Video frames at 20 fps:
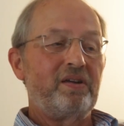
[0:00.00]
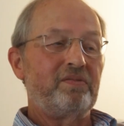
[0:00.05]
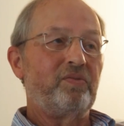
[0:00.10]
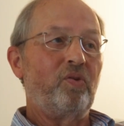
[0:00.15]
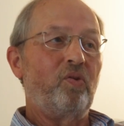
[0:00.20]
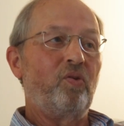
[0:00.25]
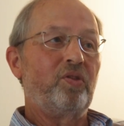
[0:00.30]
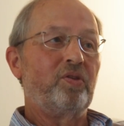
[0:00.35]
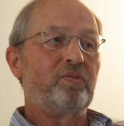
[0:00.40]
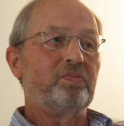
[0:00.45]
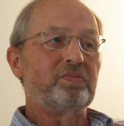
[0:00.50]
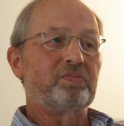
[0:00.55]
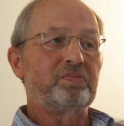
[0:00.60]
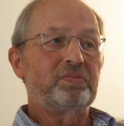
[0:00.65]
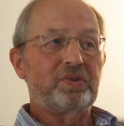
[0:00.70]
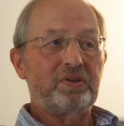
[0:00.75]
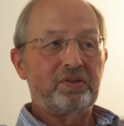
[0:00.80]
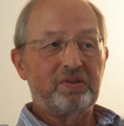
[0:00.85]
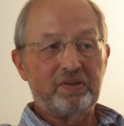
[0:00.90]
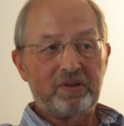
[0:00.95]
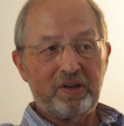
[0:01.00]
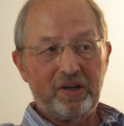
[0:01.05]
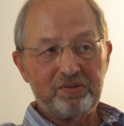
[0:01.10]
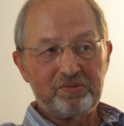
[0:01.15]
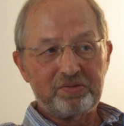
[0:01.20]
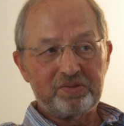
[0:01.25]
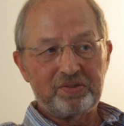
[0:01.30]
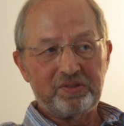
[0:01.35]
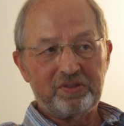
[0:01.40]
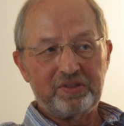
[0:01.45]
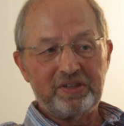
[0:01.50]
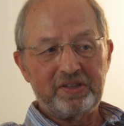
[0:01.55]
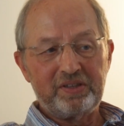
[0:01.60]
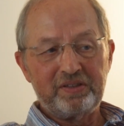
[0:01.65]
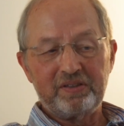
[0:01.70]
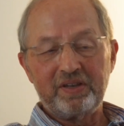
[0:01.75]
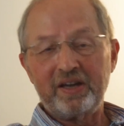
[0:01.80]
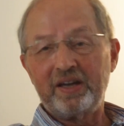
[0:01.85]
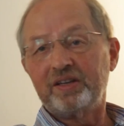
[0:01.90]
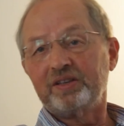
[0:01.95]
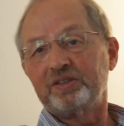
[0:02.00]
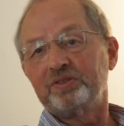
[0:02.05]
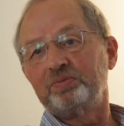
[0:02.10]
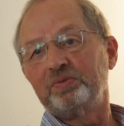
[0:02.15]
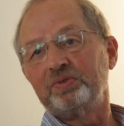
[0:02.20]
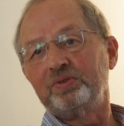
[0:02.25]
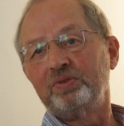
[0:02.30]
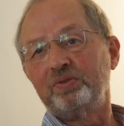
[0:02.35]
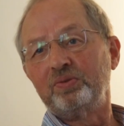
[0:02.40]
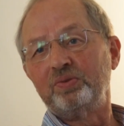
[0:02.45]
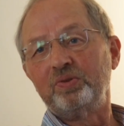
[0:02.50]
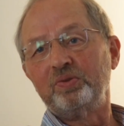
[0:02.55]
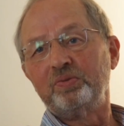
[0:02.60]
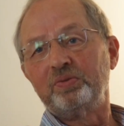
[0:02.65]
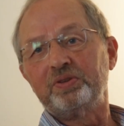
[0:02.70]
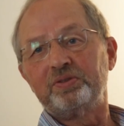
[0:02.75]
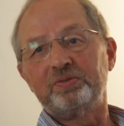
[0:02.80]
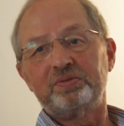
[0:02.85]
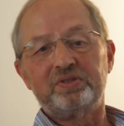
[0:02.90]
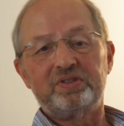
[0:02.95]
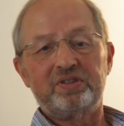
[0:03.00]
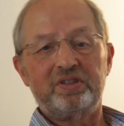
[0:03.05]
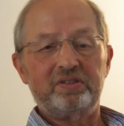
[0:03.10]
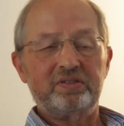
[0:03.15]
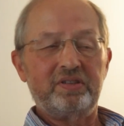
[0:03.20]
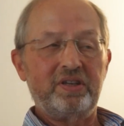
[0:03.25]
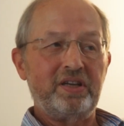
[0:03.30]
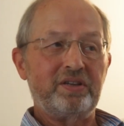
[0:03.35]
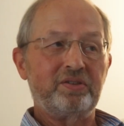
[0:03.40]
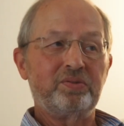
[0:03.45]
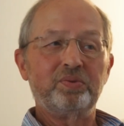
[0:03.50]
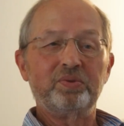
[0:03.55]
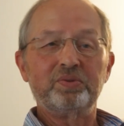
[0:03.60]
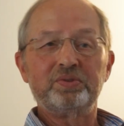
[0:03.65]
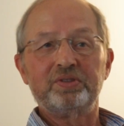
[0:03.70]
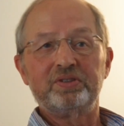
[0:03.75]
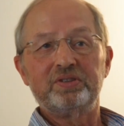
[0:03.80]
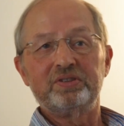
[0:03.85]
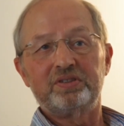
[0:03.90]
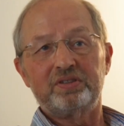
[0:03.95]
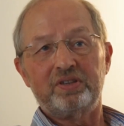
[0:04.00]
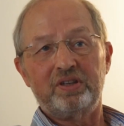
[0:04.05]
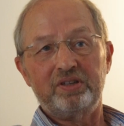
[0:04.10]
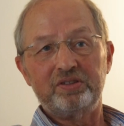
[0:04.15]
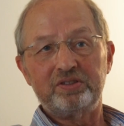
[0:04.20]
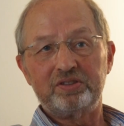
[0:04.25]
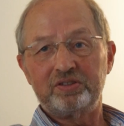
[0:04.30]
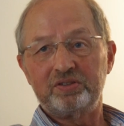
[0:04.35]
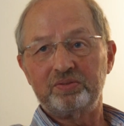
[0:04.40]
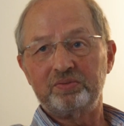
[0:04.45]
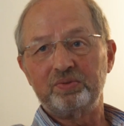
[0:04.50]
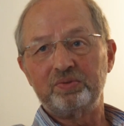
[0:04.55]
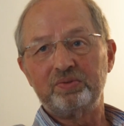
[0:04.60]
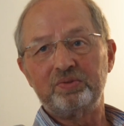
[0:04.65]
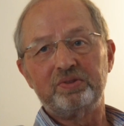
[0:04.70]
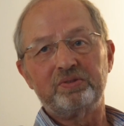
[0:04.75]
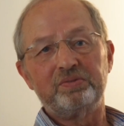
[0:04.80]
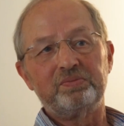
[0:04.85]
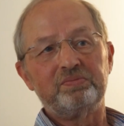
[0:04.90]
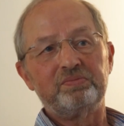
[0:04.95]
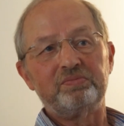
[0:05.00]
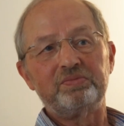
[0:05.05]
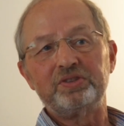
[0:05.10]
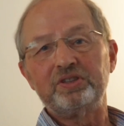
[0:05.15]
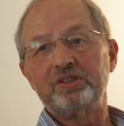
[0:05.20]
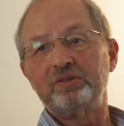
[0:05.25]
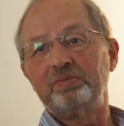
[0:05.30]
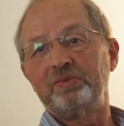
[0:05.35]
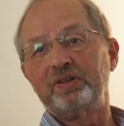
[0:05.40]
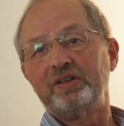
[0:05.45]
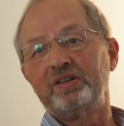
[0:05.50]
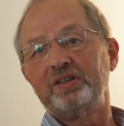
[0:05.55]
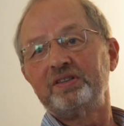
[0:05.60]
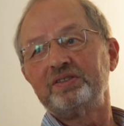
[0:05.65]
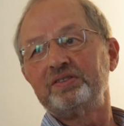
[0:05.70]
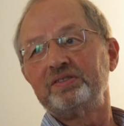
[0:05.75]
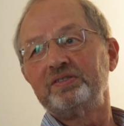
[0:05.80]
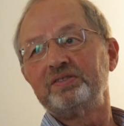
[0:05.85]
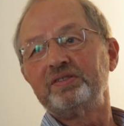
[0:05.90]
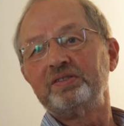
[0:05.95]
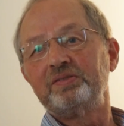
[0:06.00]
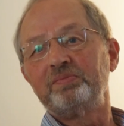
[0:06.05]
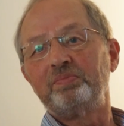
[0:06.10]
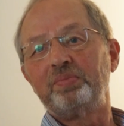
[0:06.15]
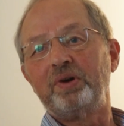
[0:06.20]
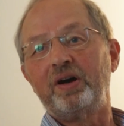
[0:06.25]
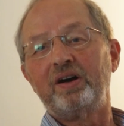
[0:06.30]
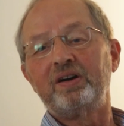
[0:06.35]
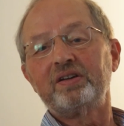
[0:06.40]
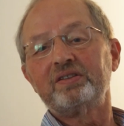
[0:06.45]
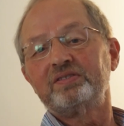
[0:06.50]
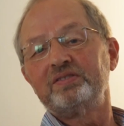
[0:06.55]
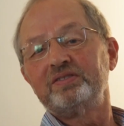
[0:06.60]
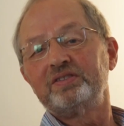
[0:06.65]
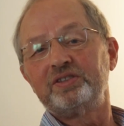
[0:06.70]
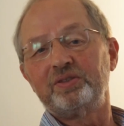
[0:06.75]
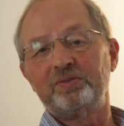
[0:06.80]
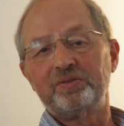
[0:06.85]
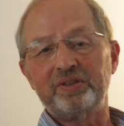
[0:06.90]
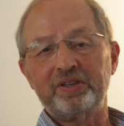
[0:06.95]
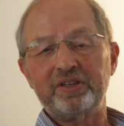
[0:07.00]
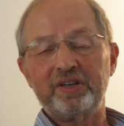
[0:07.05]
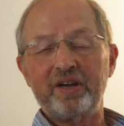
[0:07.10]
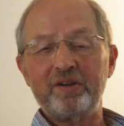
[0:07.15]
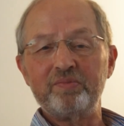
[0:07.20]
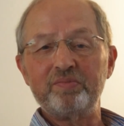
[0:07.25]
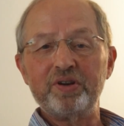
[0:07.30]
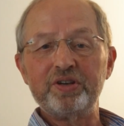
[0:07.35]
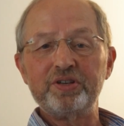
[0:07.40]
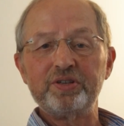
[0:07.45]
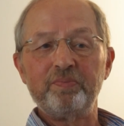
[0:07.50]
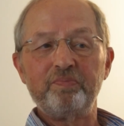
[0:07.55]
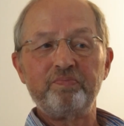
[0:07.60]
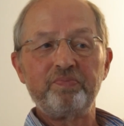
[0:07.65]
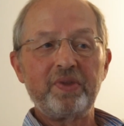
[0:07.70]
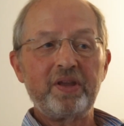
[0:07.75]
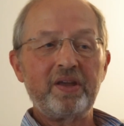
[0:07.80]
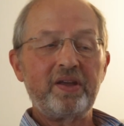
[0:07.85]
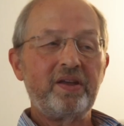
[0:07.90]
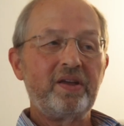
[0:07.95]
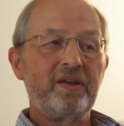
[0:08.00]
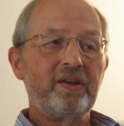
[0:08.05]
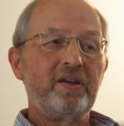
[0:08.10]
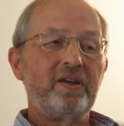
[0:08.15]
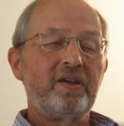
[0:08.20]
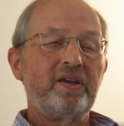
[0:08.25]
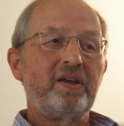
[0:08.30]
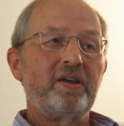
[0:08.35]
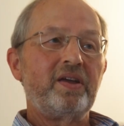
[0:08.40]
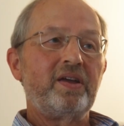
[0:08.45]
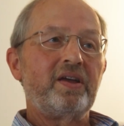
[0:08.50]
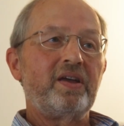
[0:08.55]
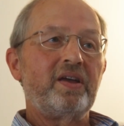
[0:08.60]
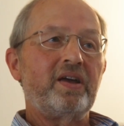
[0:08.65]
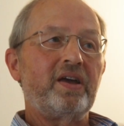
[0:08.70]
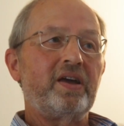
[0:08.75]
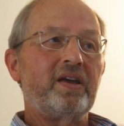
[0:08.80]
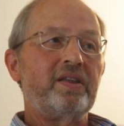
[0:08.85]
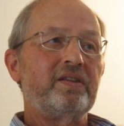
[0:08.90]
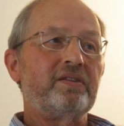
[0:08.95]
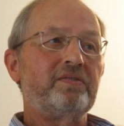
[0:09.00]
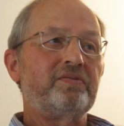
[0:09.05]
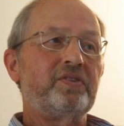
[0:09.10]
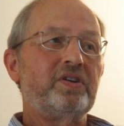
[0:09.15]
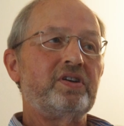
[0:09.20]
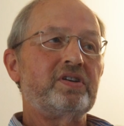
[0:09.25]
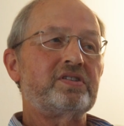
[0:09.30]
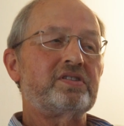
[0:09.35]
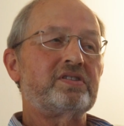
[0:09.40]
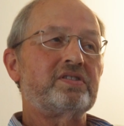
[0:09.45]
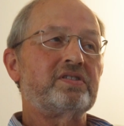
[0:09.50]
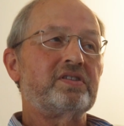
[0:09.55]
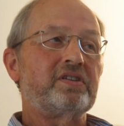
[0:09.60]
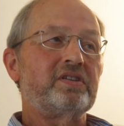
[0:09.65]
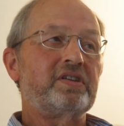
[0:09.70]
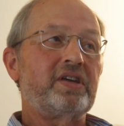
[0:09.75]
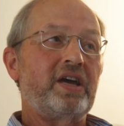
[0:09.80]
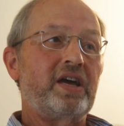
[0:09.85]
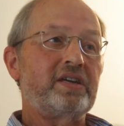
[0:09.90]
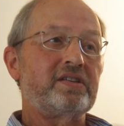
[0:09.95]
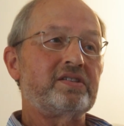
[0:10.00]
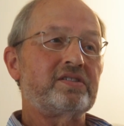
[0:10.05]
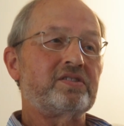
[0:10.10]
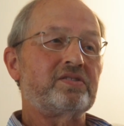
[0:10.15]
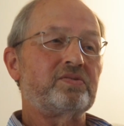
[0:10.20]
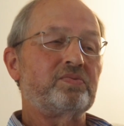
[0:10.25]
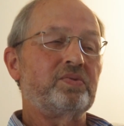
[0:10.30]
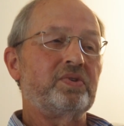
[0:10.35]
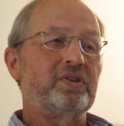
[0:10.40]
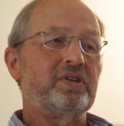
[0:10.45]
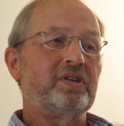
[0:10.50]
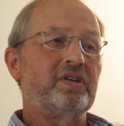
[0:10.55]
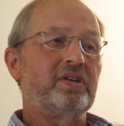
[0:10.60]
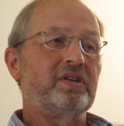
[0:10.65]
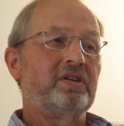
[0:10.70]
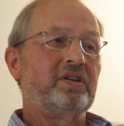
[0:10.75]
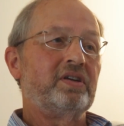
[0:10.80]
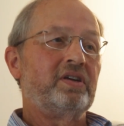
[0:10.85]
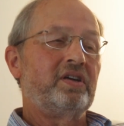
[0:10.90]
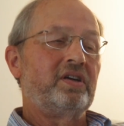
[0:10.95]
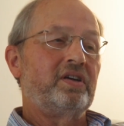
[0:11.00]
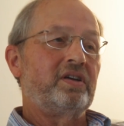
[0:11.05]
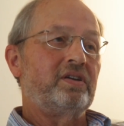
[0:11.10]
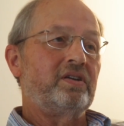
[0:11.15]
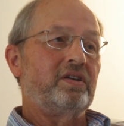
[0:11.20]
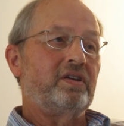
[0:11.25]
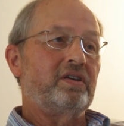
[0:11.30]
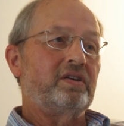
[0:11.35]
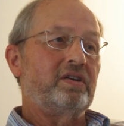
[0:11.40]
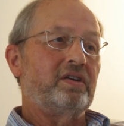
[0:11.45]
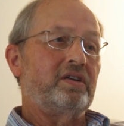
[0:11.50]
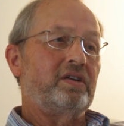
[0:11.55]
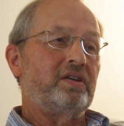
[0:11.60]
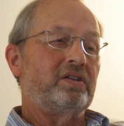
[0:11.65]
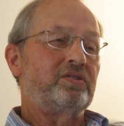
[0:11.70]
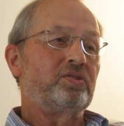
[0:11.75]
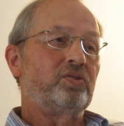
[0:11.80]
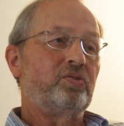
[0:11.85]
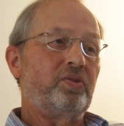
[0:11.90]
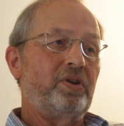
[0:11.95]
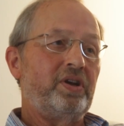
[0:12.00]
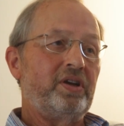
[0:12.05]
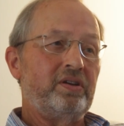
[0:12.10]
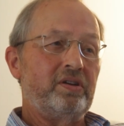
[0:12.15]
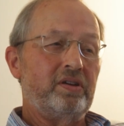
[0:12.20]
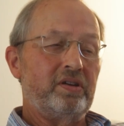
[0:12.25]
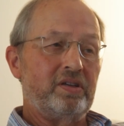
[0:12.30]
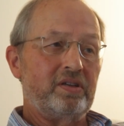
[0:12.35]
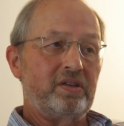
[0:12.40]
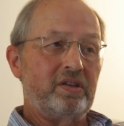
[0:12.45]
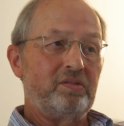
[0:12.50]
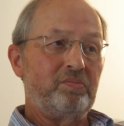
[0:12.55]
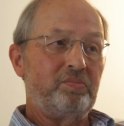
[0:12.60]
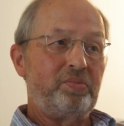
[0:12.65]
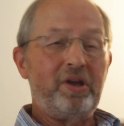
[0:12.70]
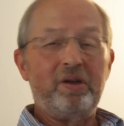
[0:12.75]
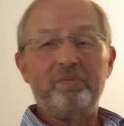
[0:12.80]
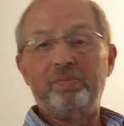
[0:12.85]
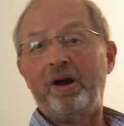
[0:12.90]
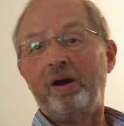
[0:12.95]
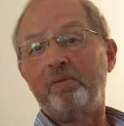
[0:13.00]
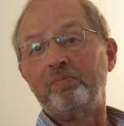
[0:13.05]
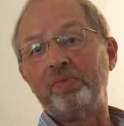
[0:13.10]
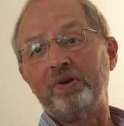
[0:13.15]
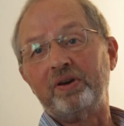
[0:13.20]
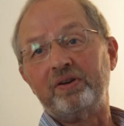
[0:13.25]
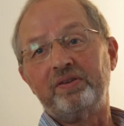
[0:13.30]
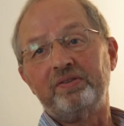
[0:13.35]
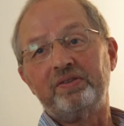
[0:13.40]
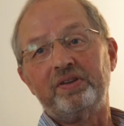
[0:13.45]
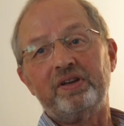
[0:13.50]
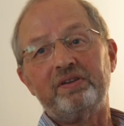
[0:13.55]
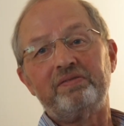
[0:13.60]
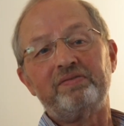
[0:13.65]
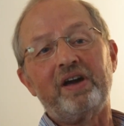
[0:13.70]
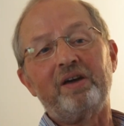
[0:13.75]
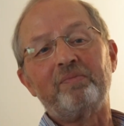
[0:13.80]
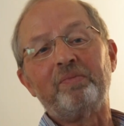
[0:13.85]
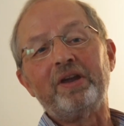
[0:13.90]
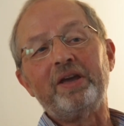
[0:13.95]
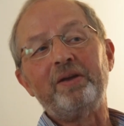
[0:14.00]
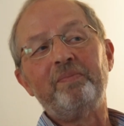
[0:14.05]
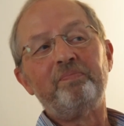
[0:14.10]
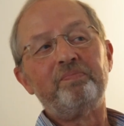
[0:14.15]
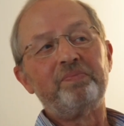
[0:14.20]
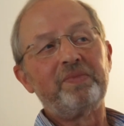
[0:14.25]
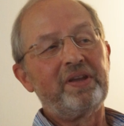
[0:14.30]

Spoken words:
for them, close to the Alex Wood Hall, which was a headquarters, close to all the cinemas and the parks and so on in Cambridge. And the first guests were Doreen and Pip Humber and their family.